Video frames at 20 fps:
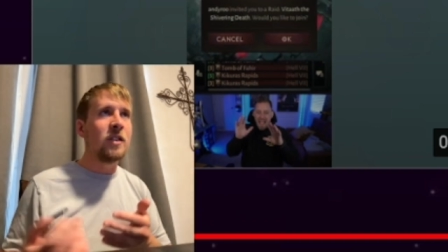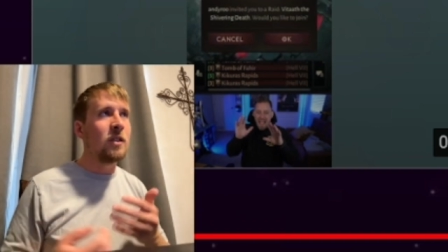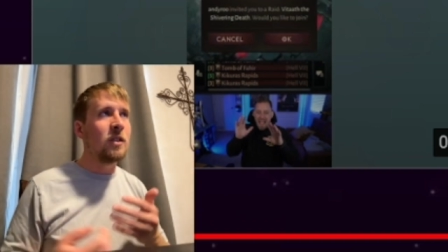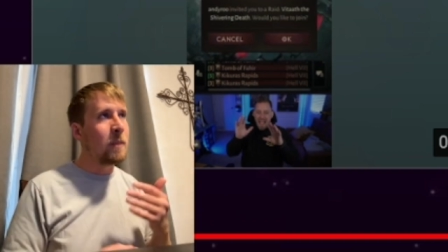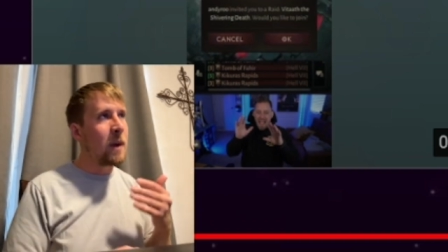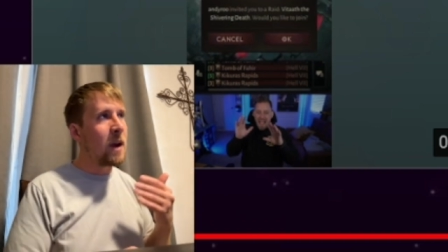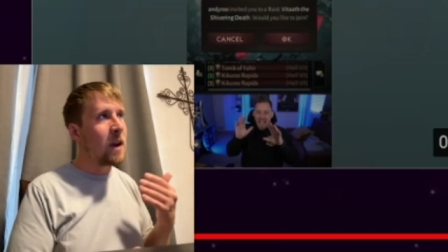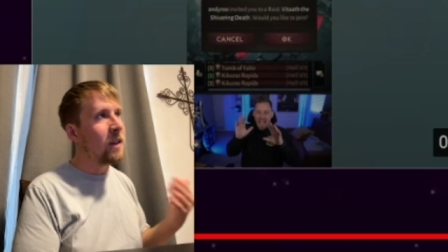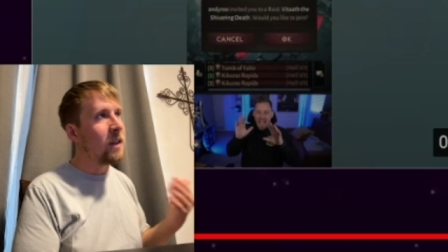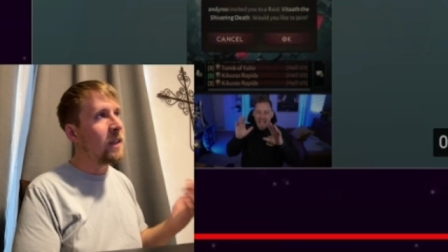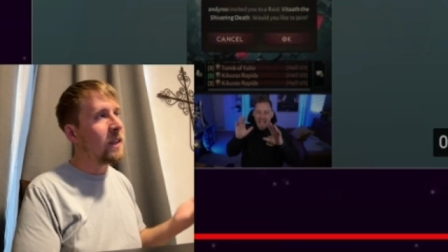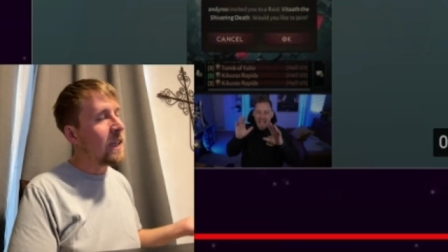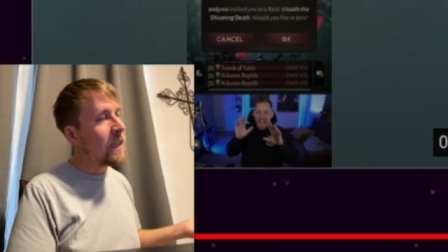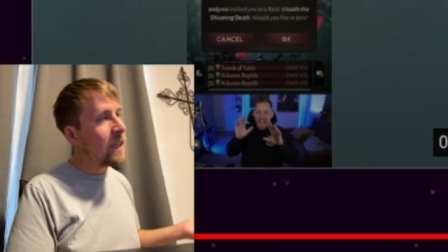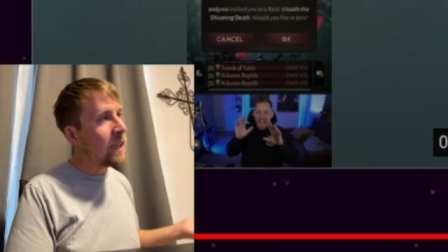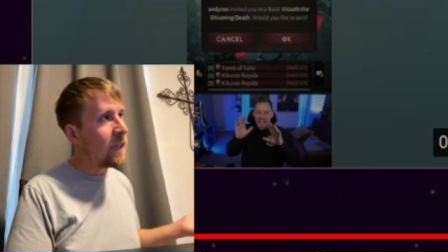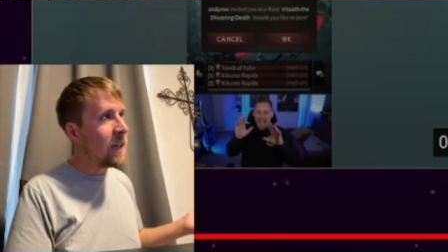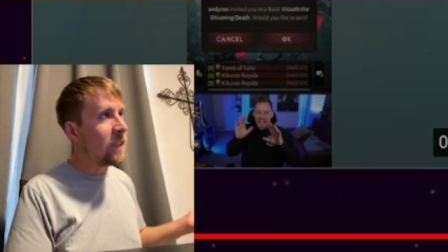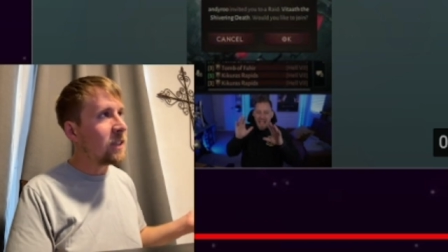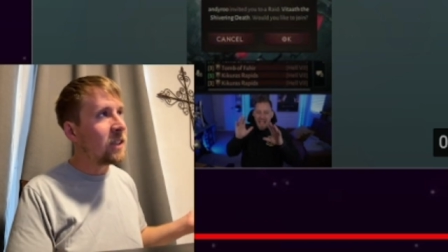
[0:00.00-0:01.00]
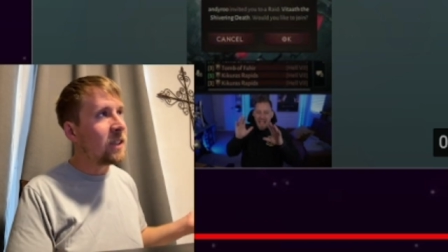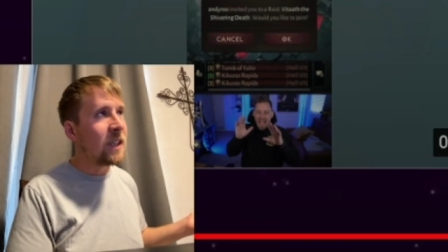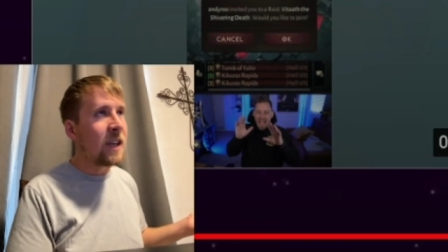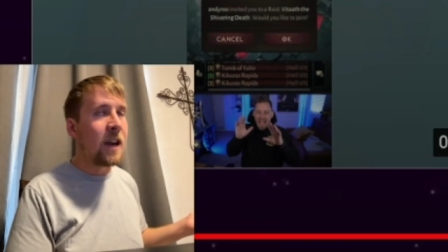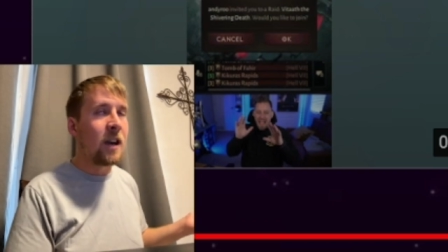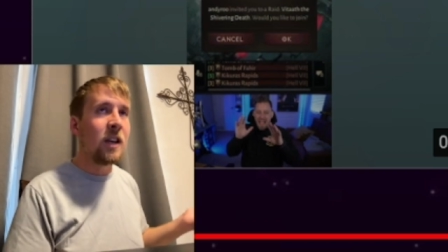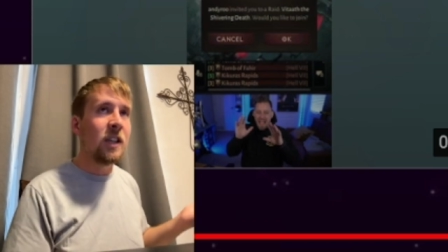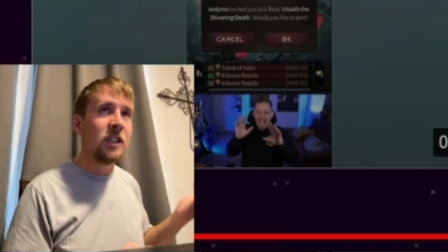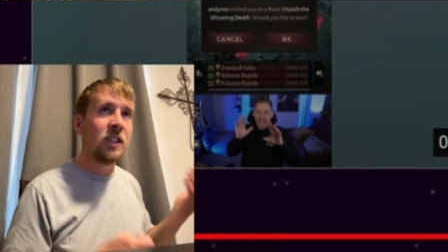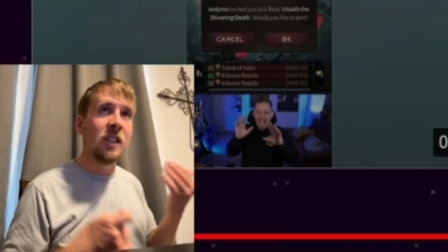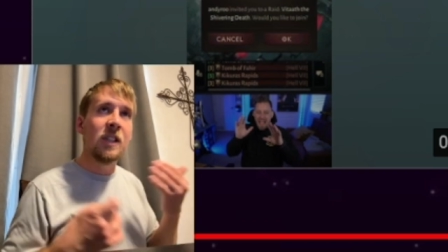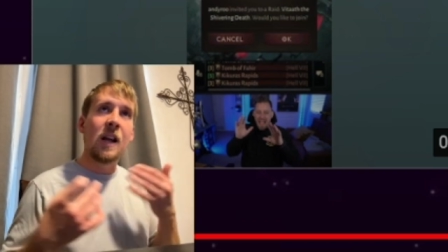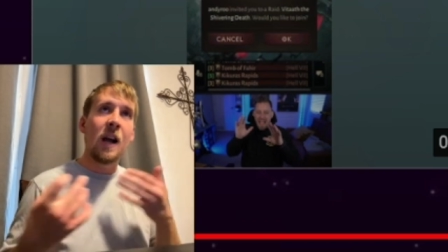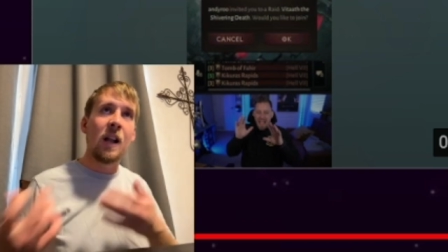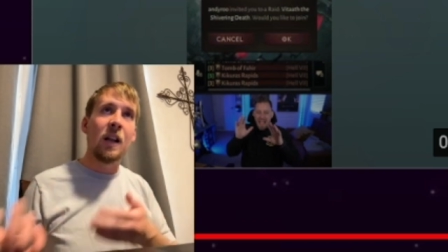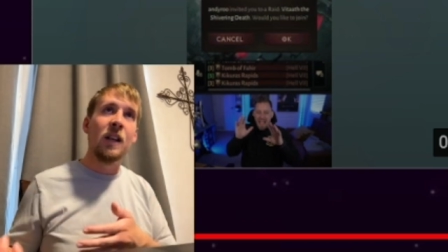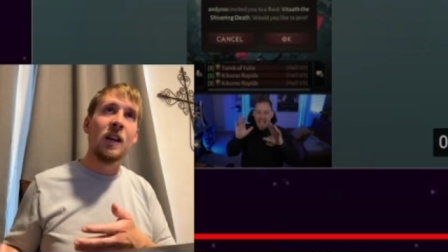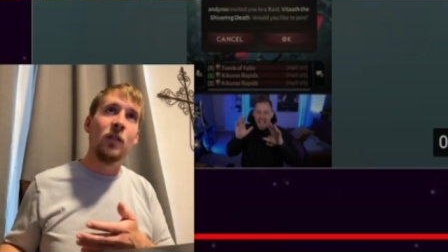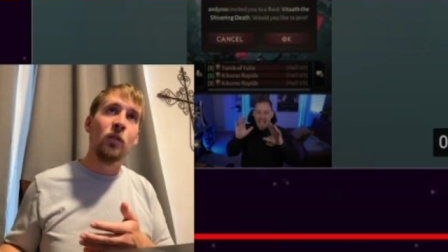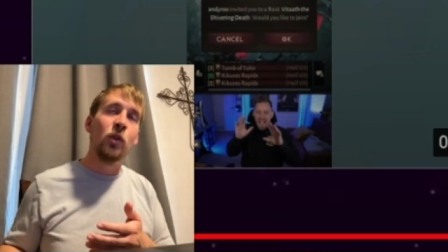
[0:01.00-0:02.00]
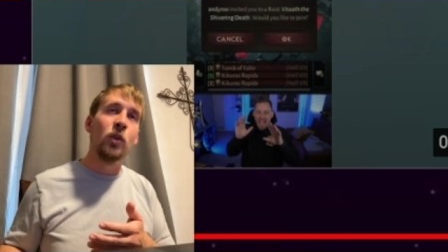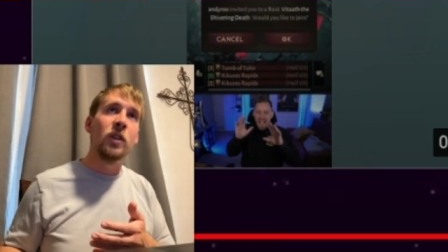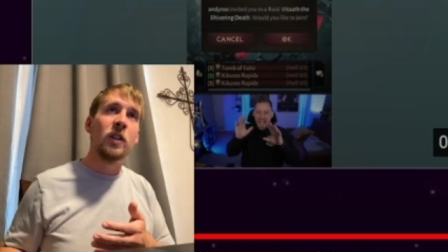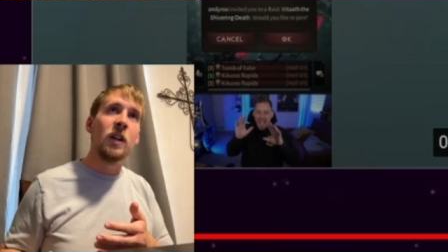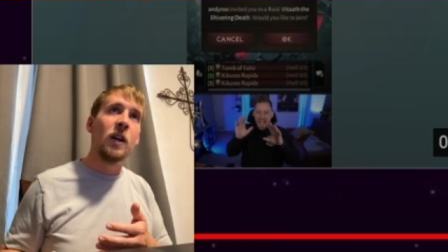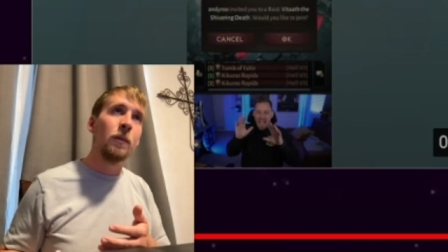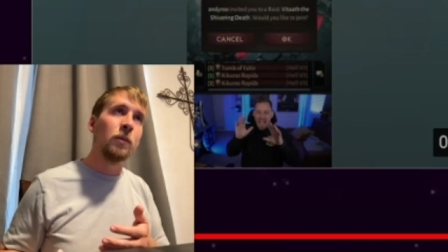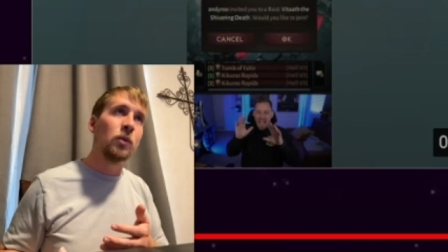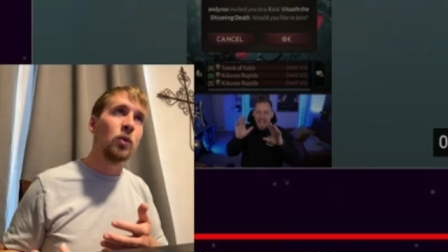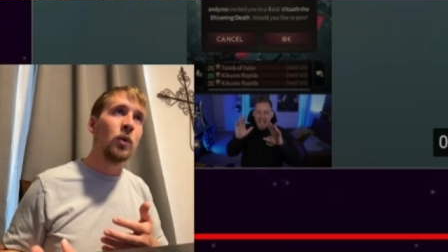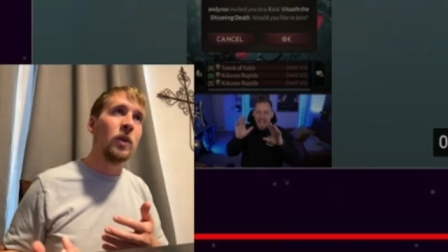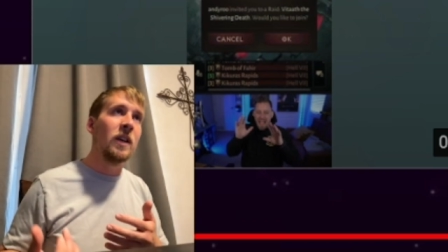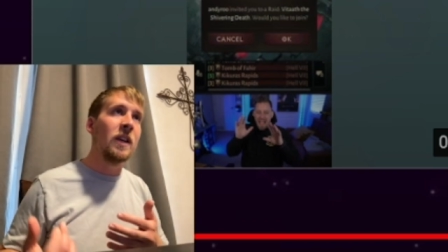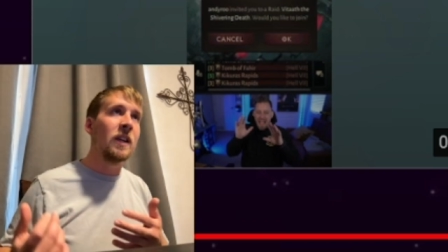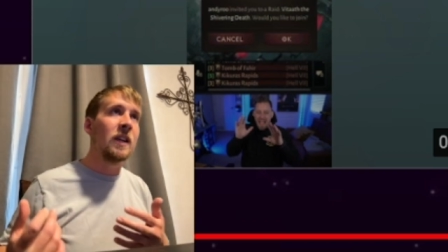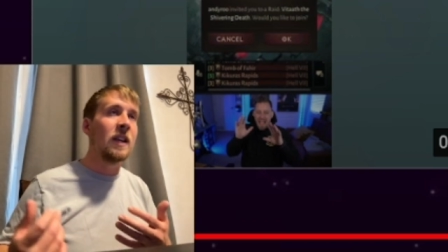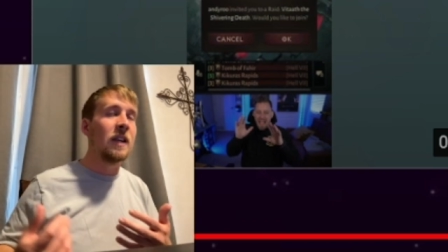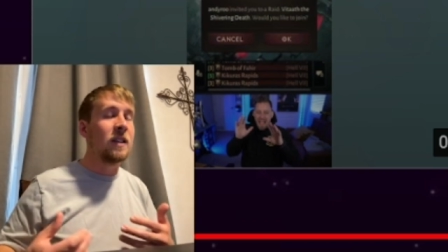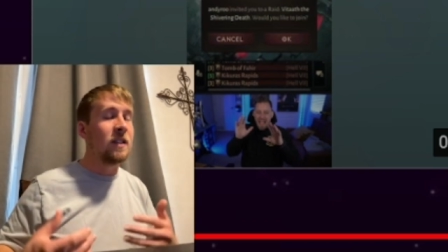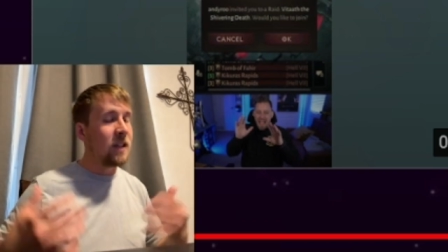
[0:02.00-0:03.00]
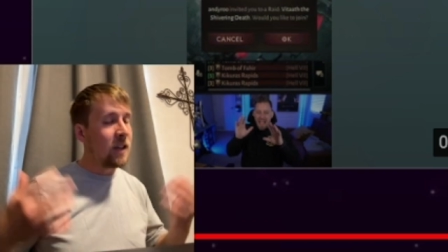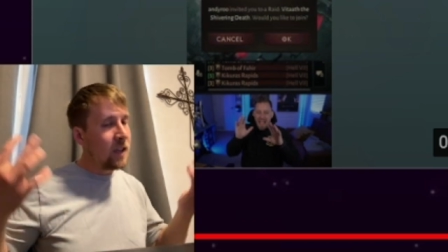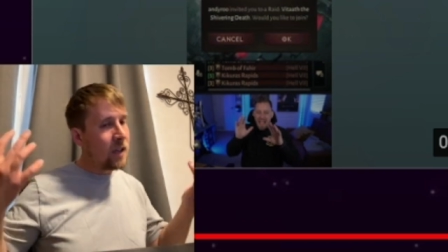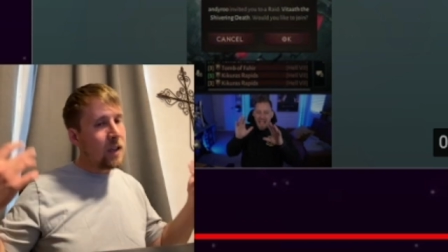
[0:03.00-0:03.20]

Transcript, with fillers: You're barely getting legendaries, you're not leveling up quick and